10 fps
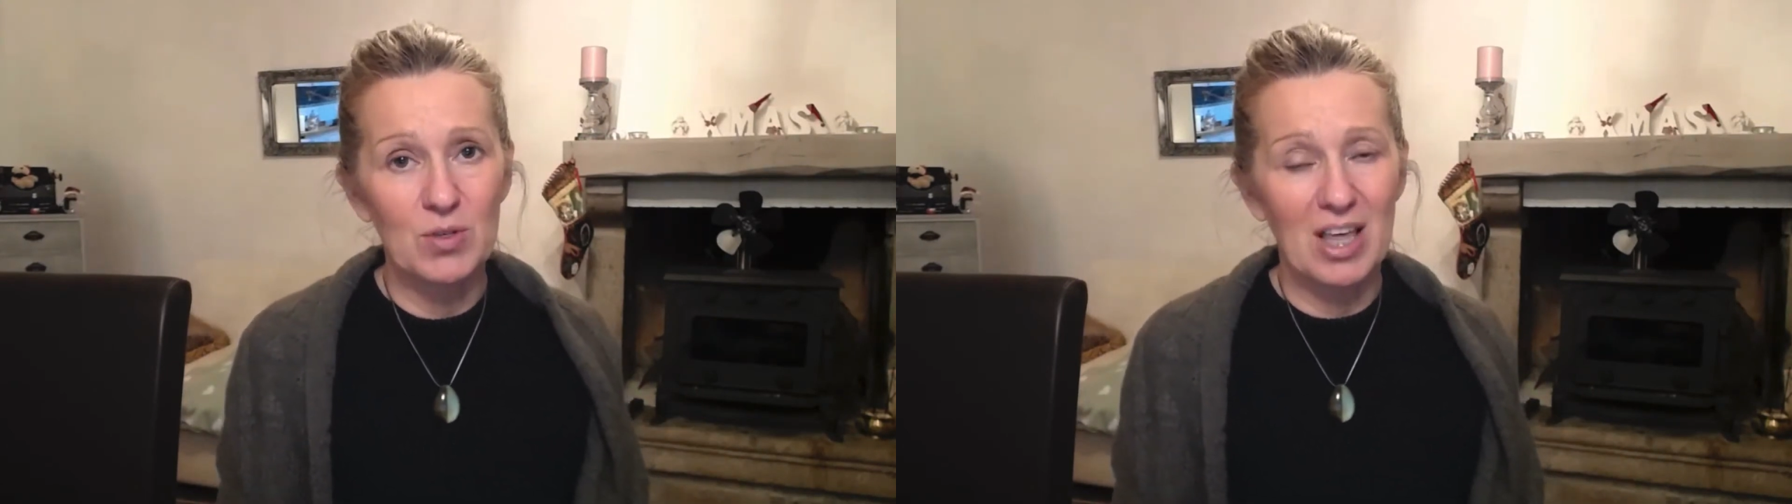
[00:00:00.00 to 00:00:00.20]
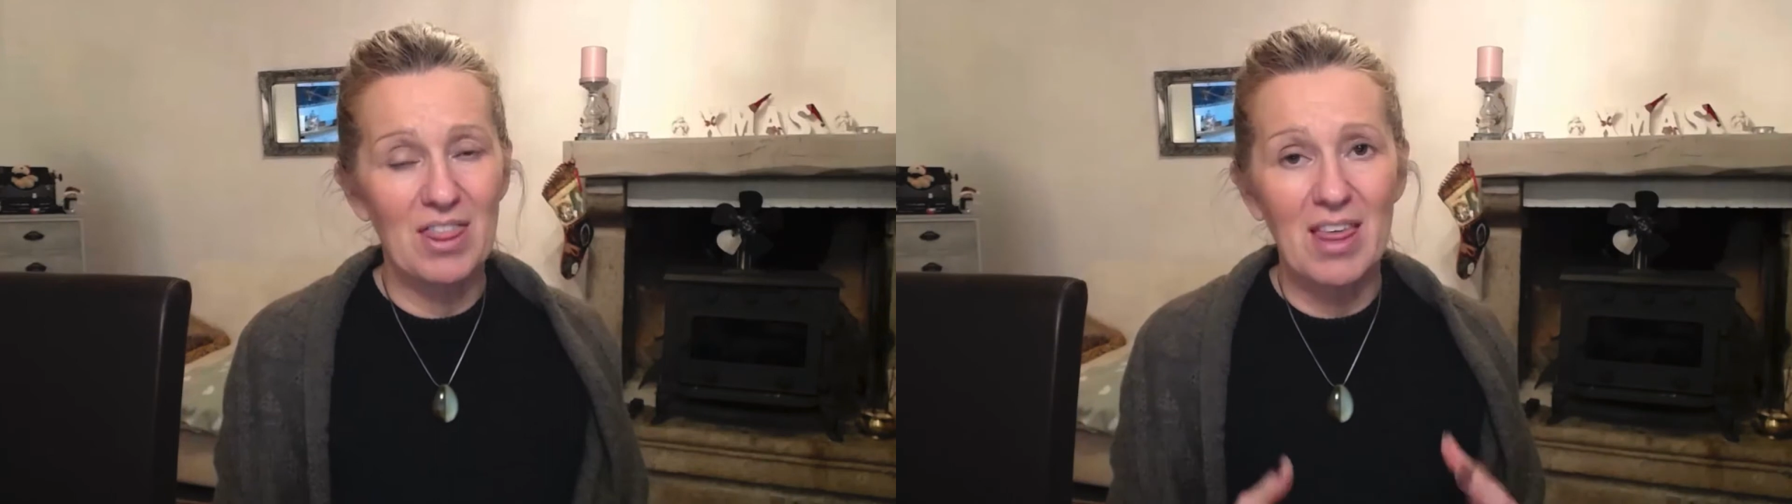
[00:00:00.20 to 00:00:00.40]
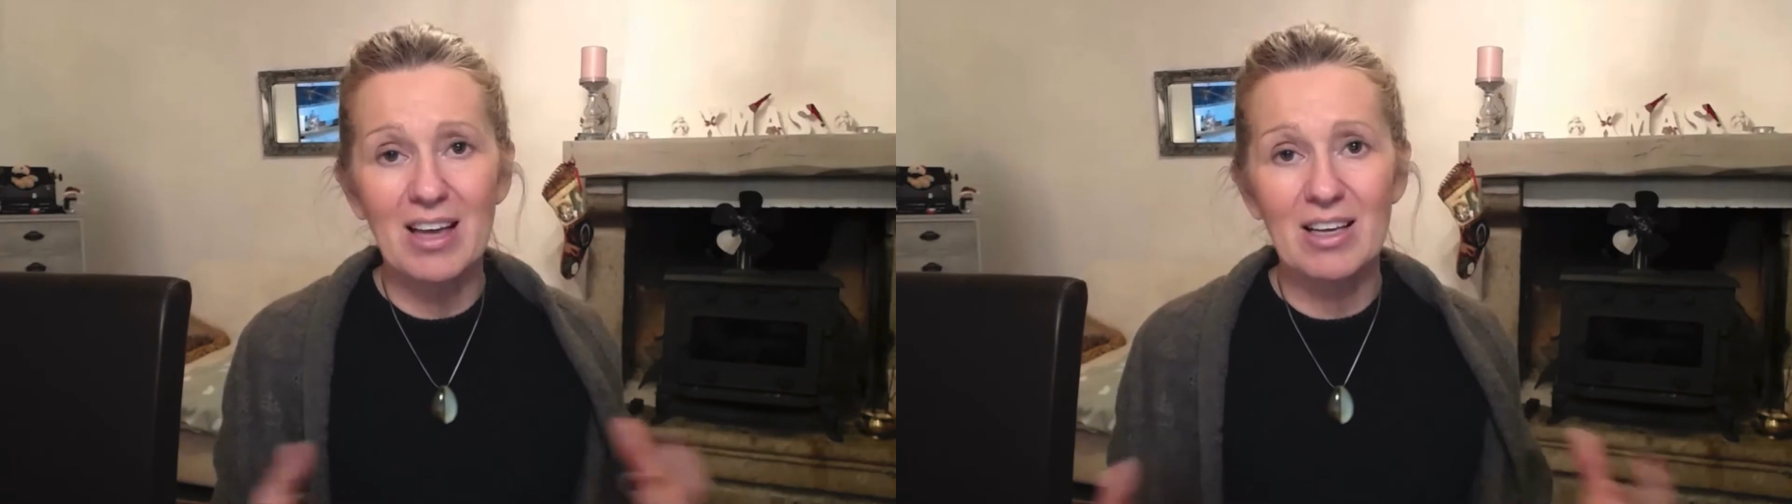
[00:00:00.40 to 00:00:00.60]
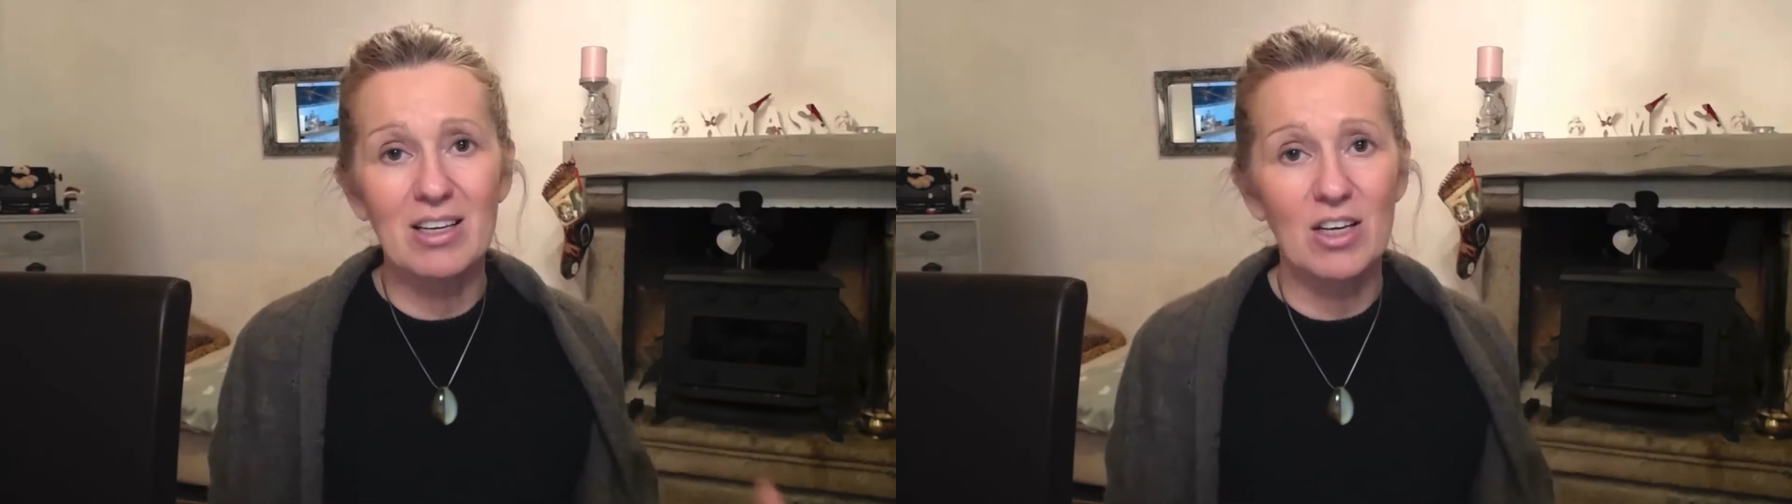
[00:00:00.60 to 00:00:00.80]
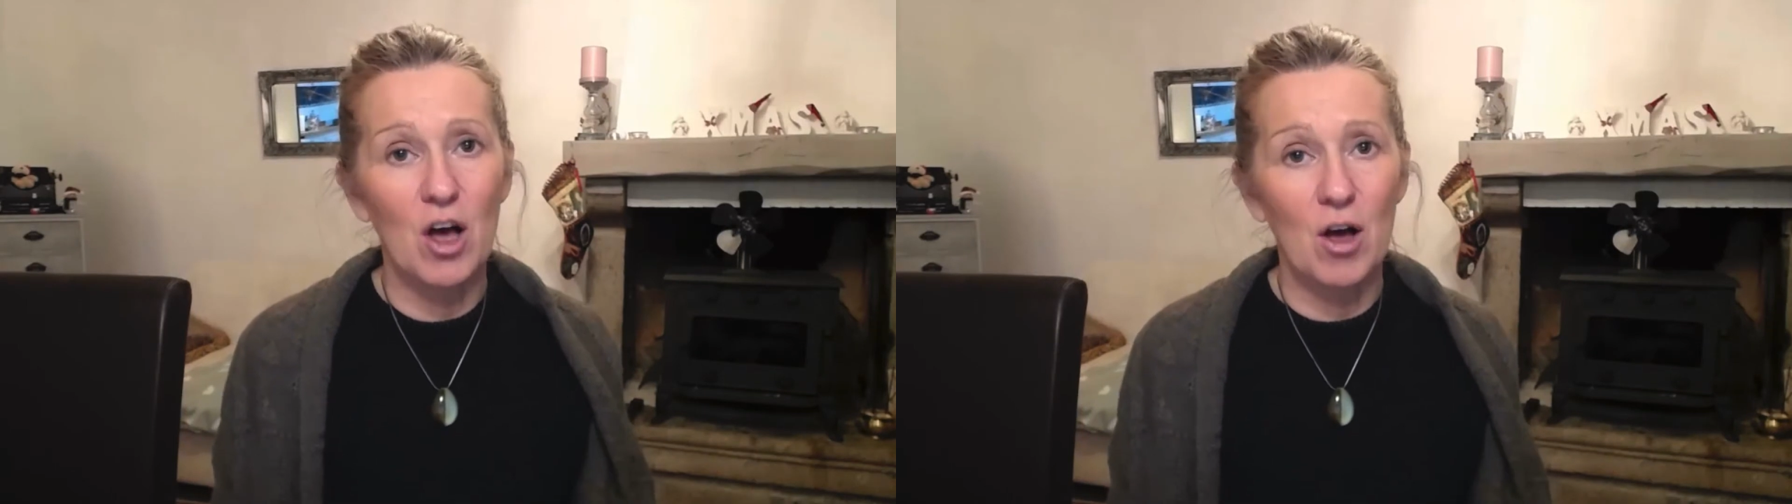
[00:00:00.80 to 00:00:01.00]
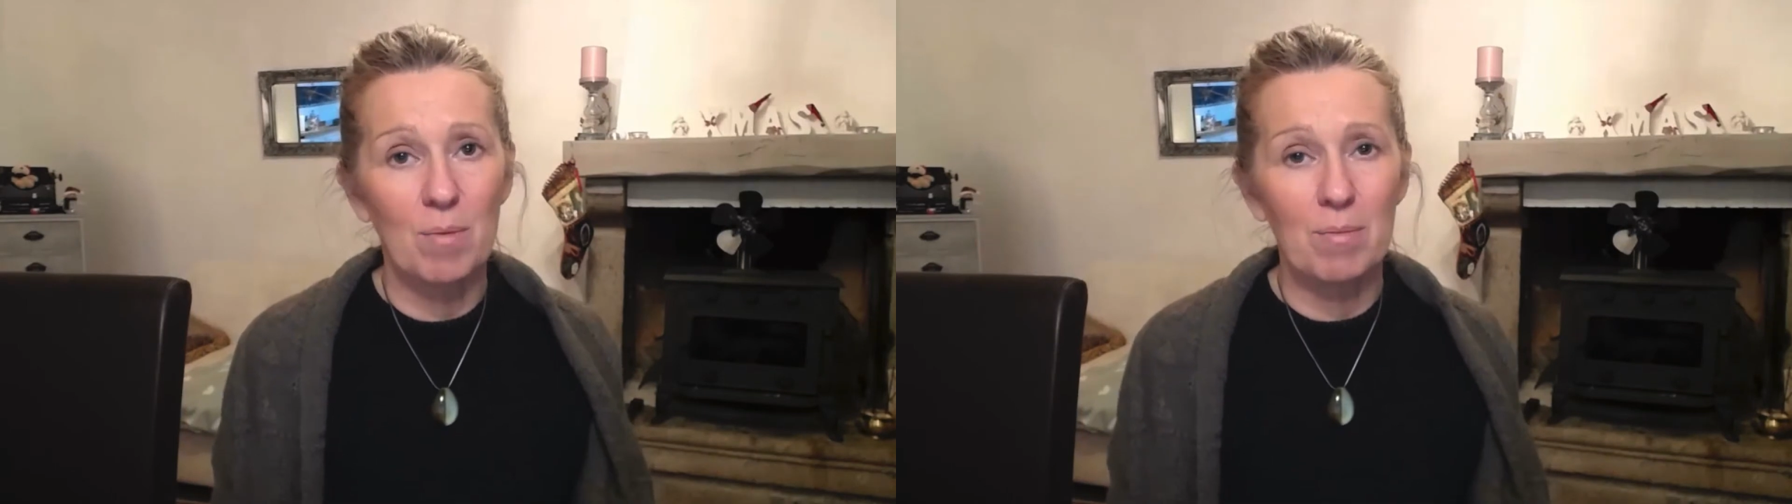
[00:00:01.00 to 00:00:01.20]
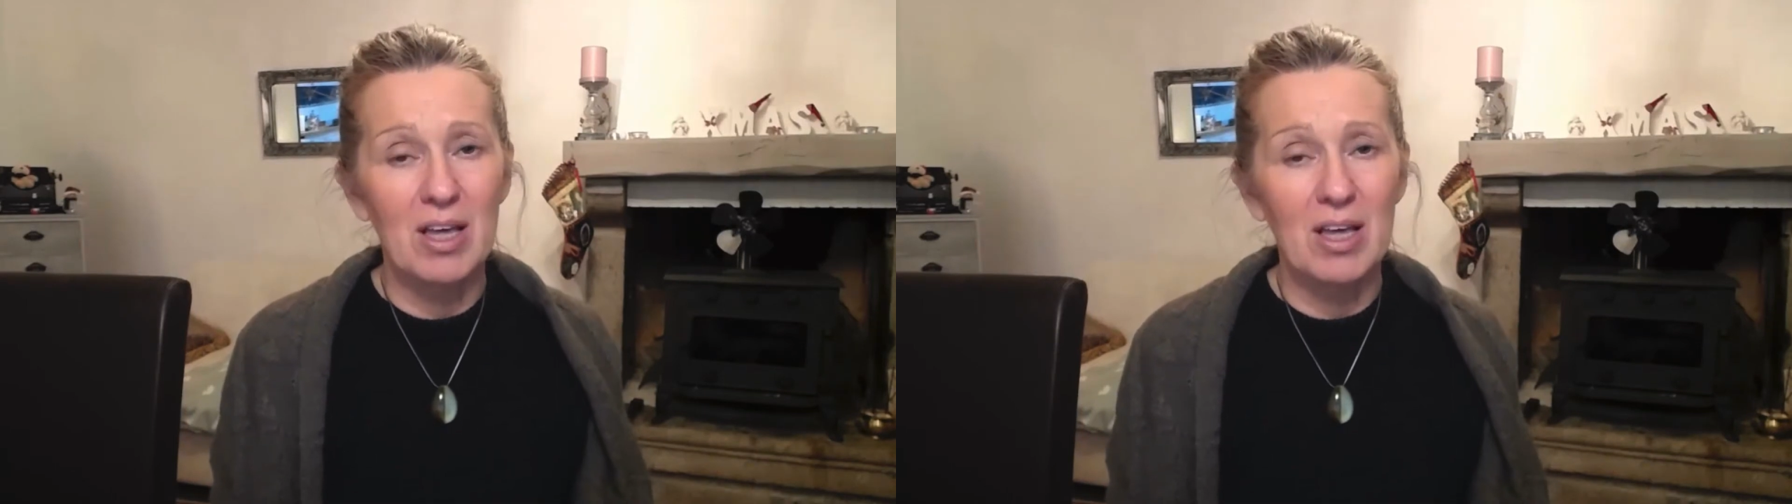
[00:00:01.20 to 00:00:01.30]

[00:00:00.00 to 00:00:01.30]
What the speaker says: And that can come